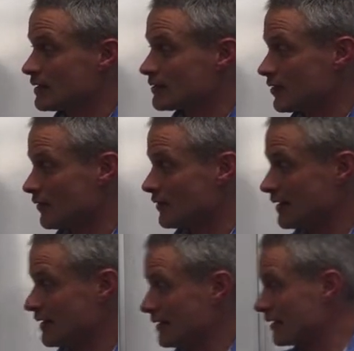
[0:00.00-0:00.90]
So
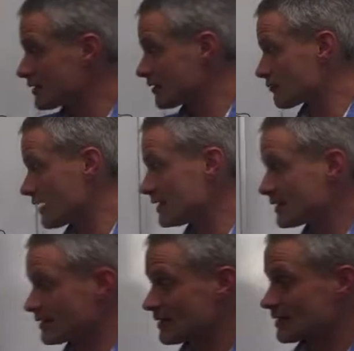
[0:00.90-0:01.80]
the holistic
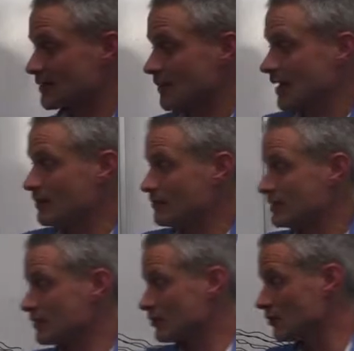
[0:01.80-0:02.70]
grazing system
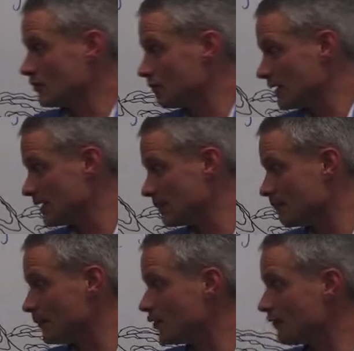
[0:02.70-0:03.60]
aims to be
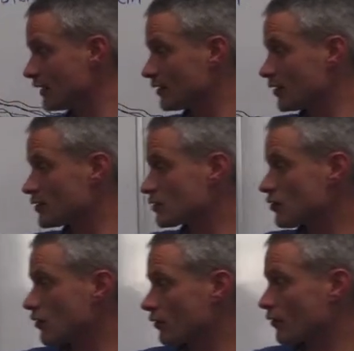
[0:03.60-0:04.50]
moving those
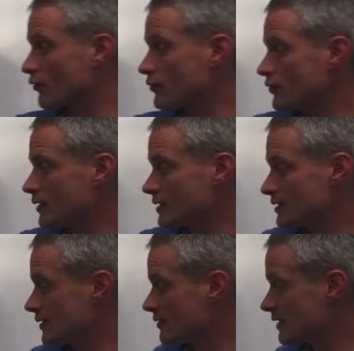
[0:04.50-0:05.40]
stock through a
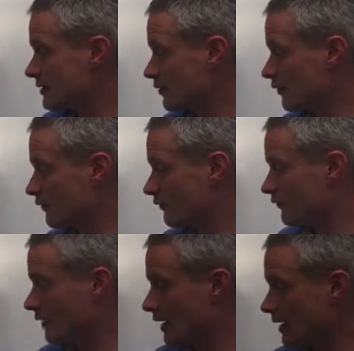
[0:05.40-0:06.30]
series of
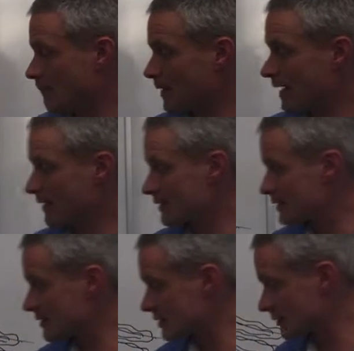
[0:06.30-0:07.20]
paddock
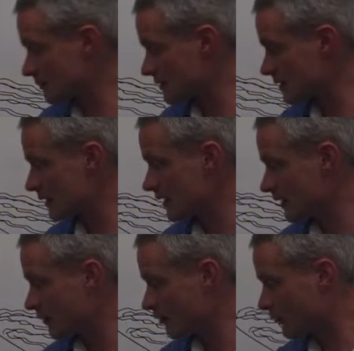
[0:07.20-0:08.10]
systems
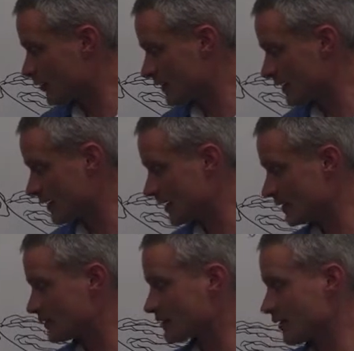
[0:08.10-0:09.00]
through the
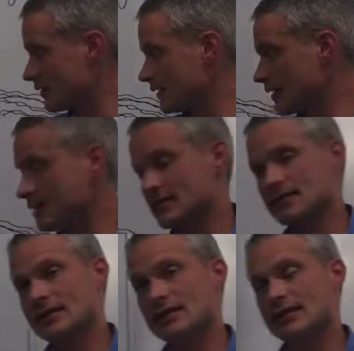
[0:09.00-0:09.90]
year, so that
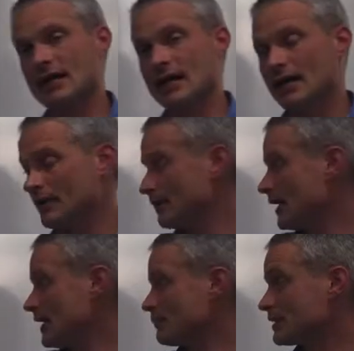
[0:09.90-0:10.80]

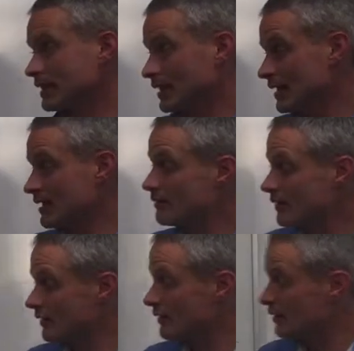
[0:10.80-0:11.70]
a particular
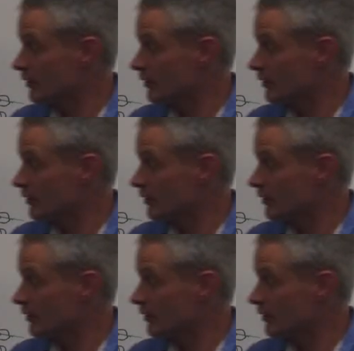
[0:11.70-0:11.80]
area